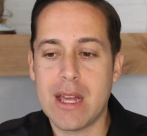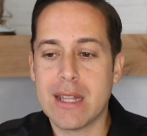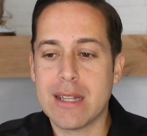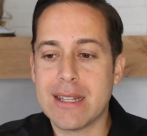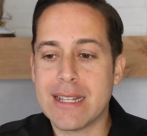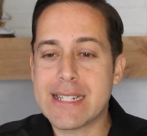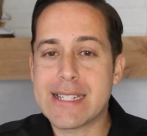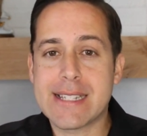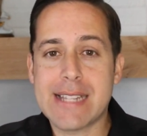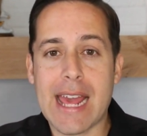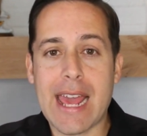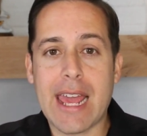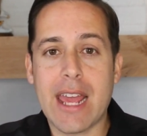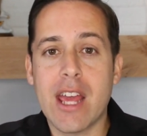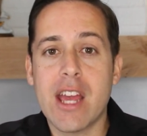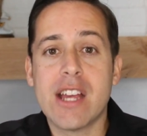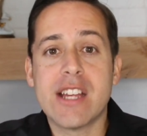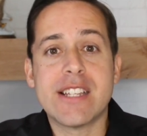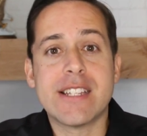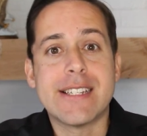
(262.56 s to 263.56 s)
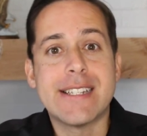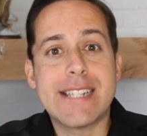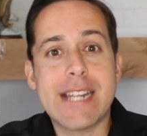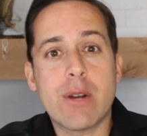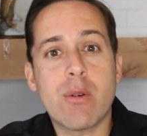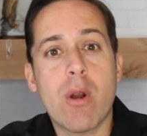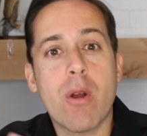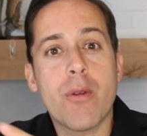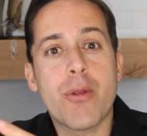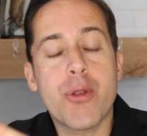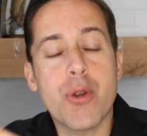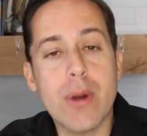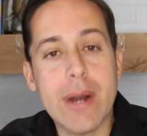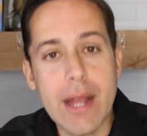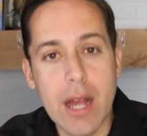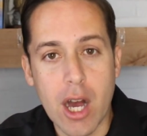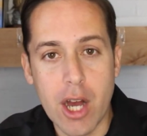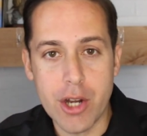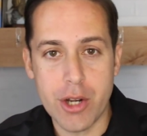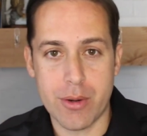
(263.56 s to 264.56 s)
Let's say zero three
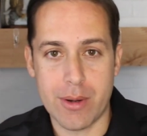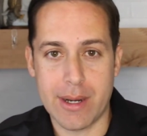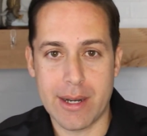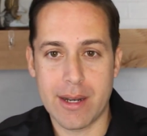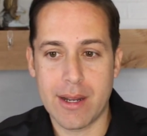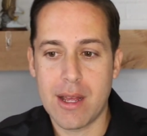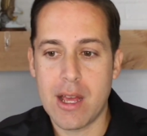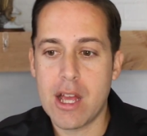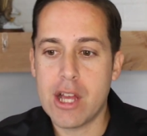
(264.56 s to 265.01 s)
hundred.